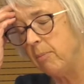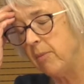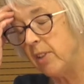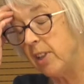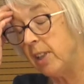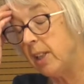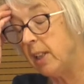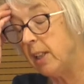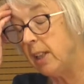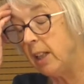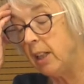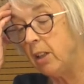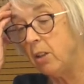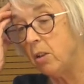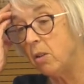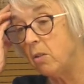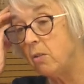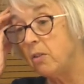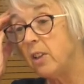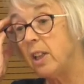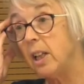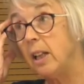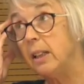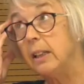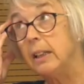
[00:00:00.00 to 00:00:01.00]
Sidney
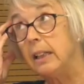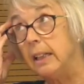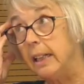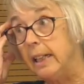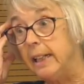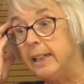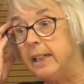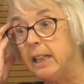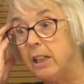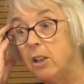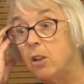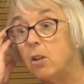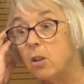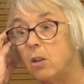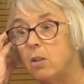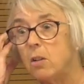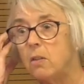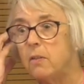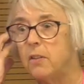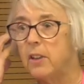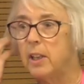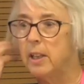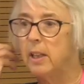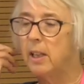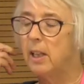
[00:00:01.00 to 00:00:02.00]
Colvin and Lady
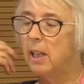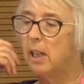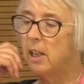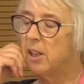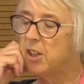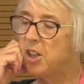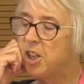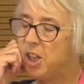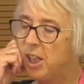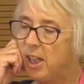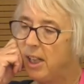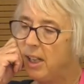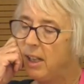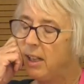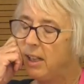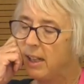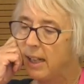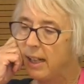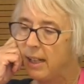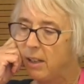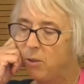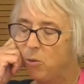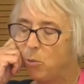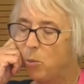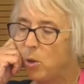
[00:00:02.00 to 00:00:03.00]
Colvin, as she
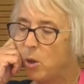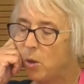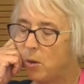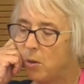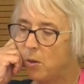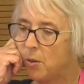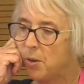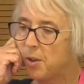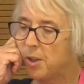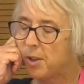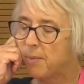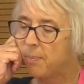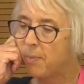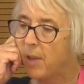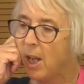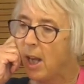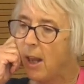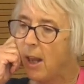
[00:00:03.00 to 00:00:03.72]
then was.